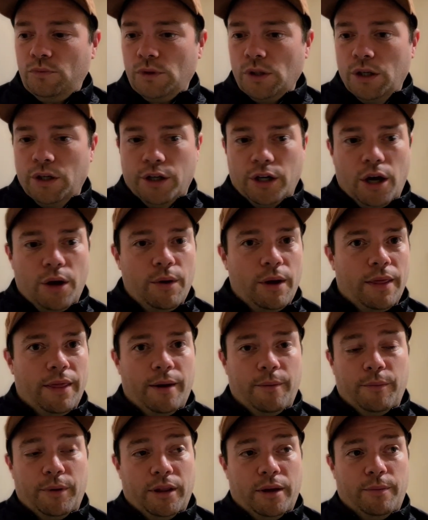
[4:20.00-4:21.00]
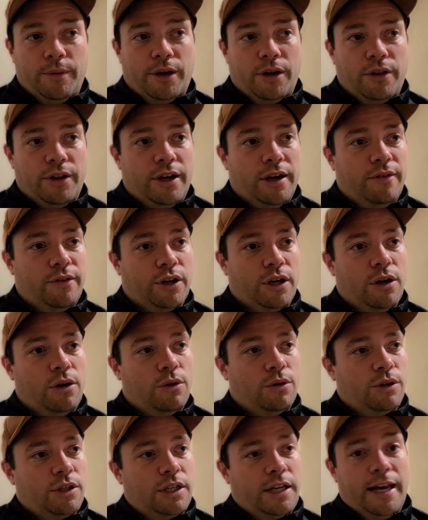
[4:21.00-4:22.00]
You know, and then we got the other
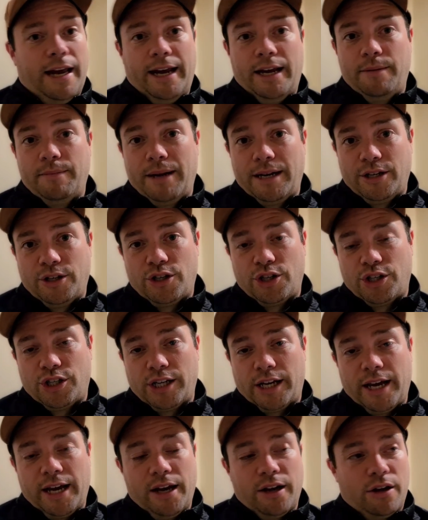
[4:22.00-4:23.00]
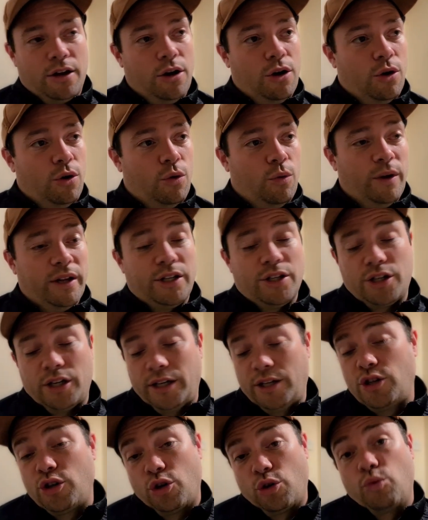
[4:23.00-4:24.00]
goals. Kane manages to get a goal, which he
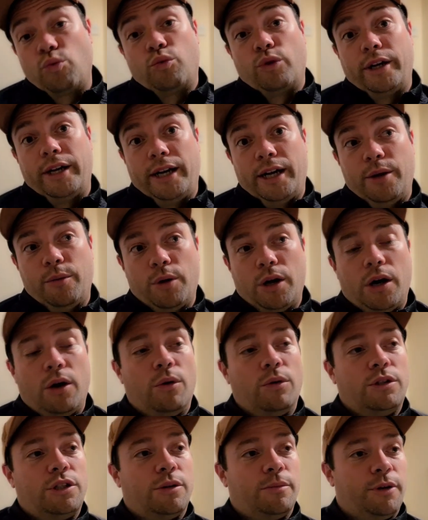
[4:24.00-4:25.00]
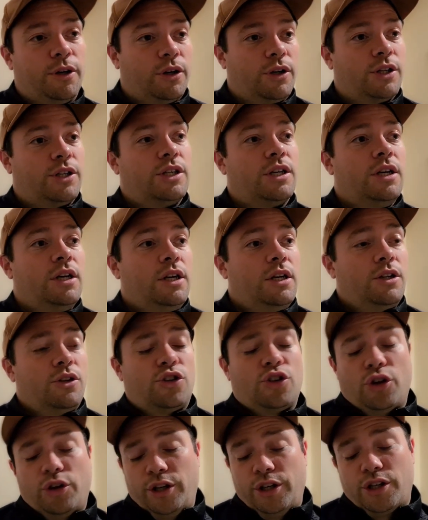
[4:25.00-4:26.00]
took really well, to be honest.
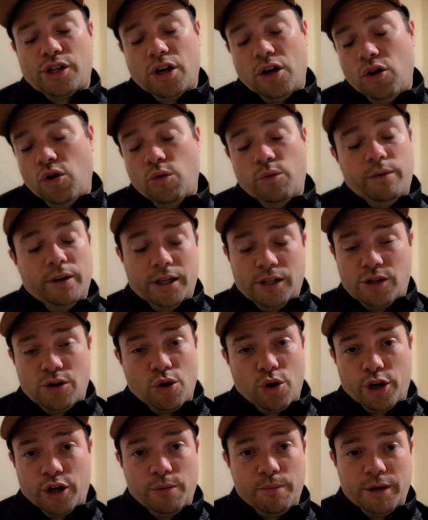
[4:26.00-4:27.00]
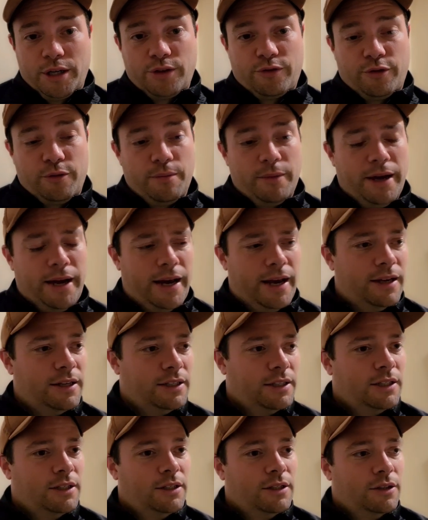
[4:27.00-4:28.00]
Sonny's goal, he's not going to miss from there.
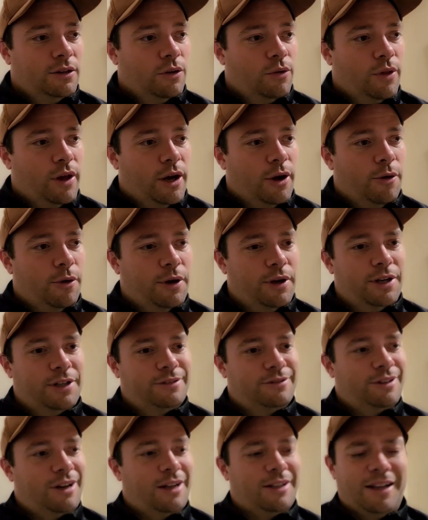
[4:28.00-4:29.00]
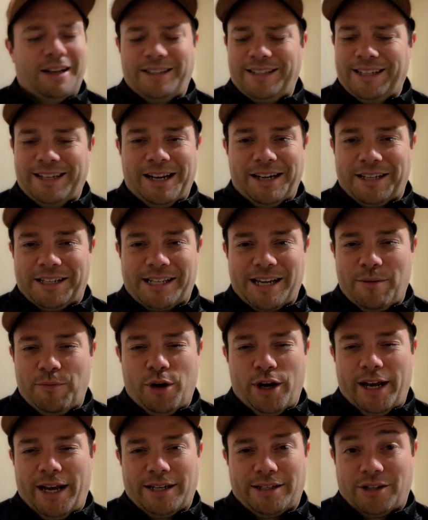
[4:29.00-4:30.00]
Although, I didn't understand
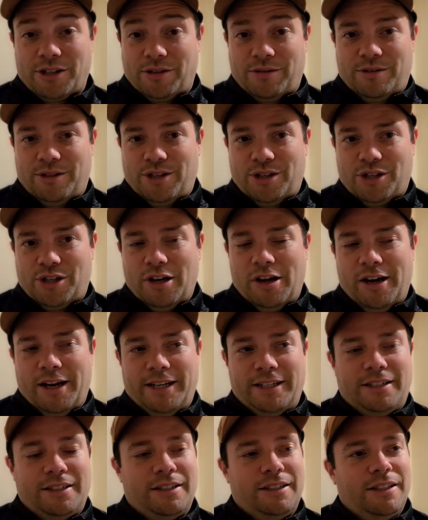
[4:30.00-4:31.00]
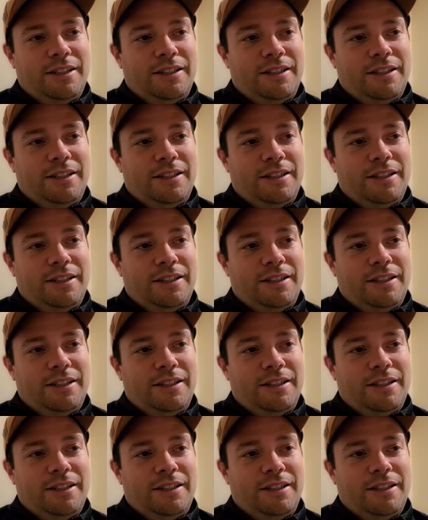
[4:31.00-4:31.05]
why he had to slide